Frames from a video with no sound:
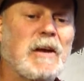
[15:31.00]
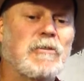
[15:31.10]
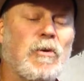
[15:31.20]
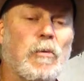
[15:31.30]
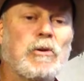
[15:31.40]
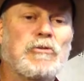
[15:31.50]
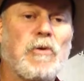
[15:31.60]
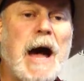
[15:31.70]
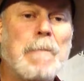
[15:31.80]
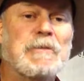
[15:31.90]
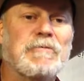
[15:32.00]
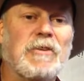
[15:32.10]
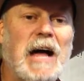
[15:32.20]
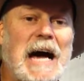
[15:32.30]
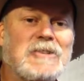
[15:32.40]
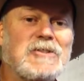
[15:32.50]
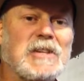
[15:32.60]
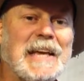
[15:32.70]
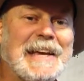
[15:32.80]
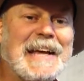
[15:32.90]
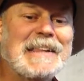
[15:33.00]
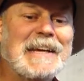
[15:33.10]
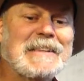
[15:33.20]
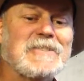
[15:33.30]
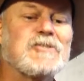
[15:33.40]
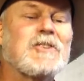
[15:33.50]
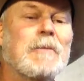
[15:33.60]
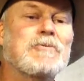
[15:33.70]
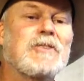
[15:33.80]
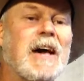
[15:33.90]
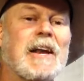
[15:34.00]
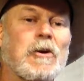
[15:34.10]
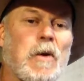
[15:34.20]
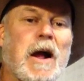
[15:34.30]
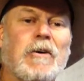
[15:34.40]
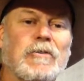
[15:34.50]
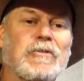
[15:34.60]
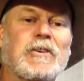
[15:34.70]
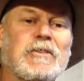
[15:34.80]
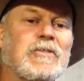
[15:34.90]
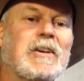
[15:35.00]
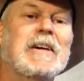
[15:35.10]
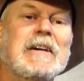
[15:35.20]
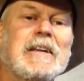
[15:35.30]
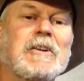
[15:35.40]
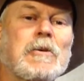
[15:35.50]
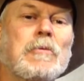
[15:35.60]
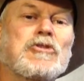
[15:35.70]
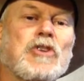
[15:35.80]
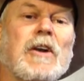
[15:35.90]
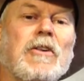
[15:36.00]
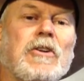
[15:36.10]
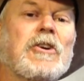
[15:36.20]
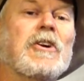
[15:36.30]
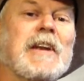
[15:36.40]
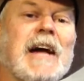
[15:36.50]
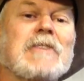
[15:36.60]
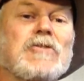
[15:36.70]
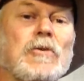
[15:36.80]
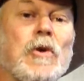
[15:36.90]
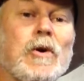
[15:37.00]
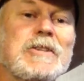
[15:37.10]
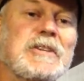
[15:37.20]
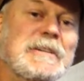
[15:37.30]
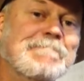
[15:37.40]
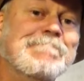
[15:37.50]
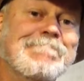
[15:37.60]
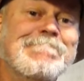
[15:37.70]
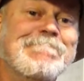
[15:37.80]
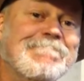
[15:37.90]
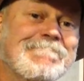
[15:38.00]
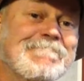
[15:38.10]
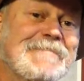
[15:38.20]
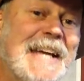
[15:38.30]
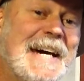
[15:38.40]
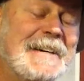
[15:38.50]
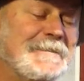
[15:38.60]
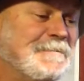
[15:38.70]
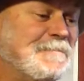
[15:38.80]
A real drop in velocity. And I like the subsonic rounds because a little gentler and not so noisy. Yeah.